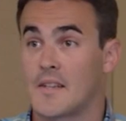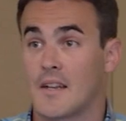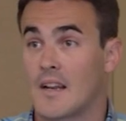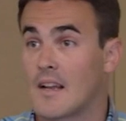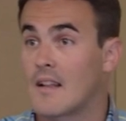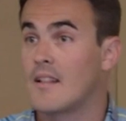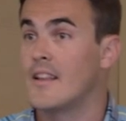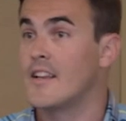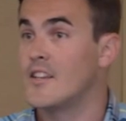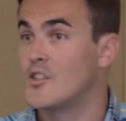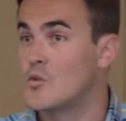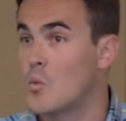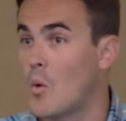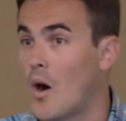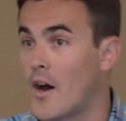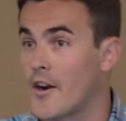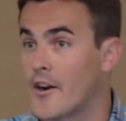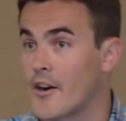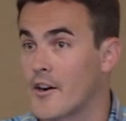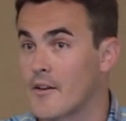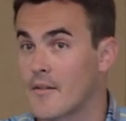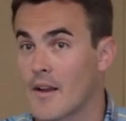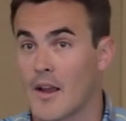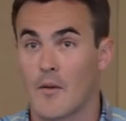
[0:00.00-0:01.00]
that it cleans
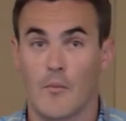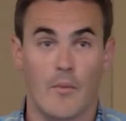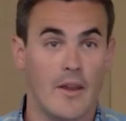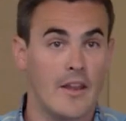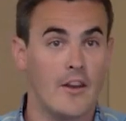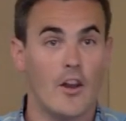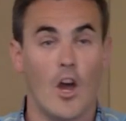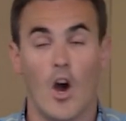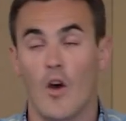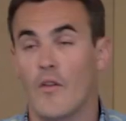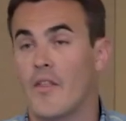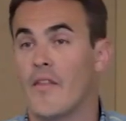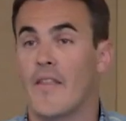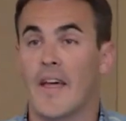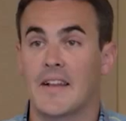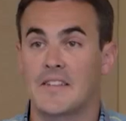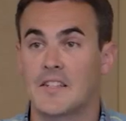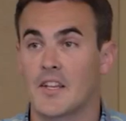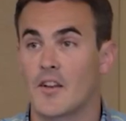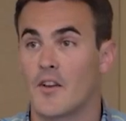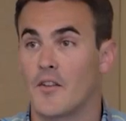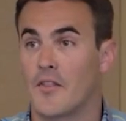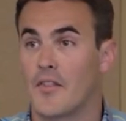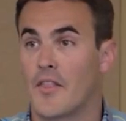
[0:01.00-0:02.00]
water, and we know that
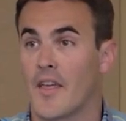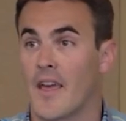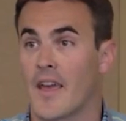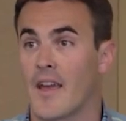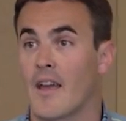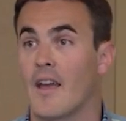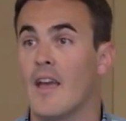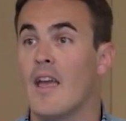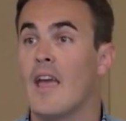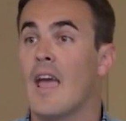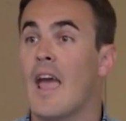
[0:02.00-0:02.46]
that's a good thing.